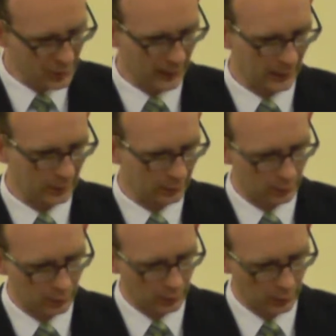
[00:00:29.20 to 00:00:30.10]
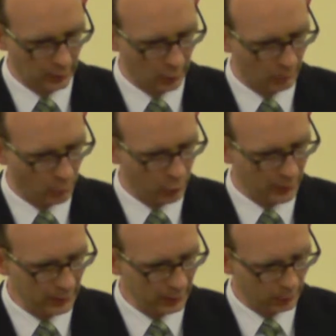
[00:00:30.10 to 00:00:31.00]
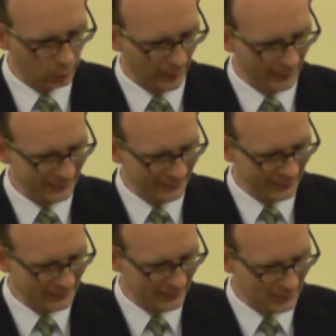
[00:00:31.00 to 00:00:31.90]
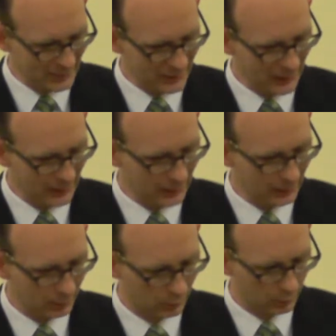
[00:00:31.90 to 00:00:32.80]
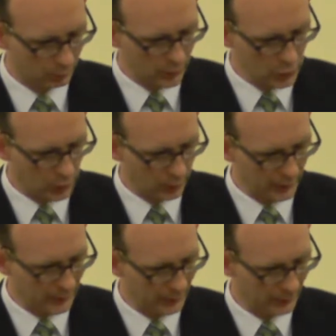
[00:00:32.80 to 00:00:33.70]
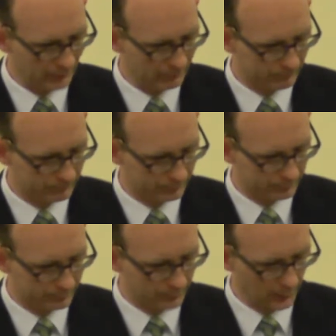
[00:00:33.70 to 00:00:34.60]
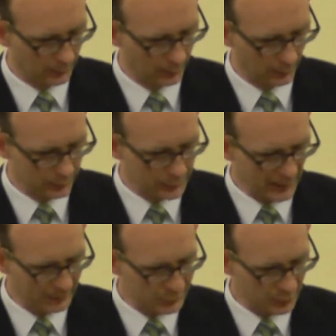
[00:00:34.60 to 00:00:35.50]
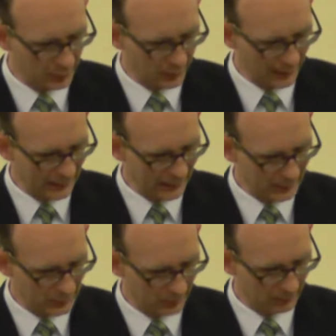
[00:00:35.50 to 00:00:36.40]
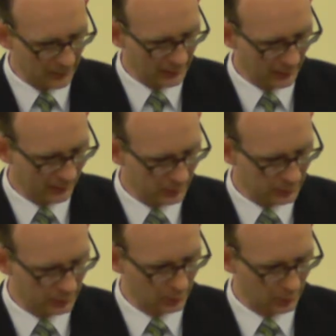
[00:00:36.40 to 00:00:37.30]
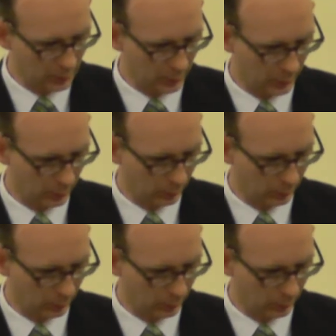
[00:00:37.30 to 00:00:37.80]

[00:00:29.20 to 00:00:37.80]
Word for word: saying, In the morning, when it is day, we shall kill him. And Samson lay till midnight, and